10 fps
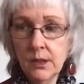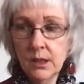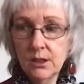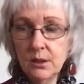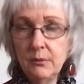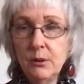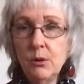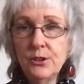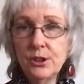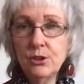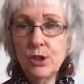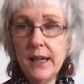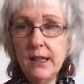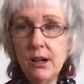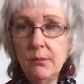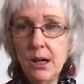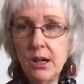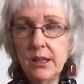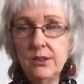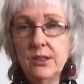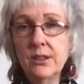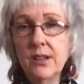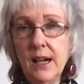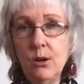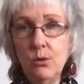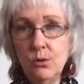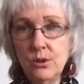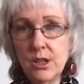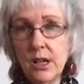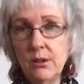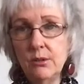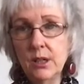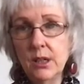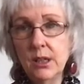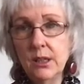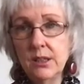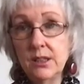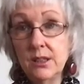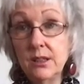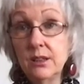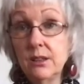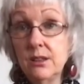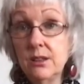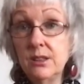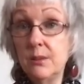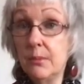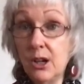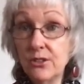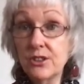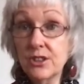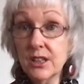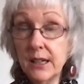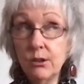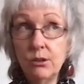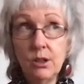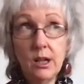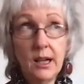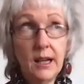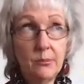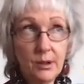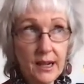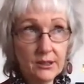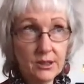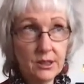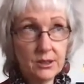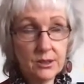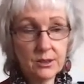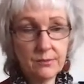So if we want to train our mind, that also demands skill and practice.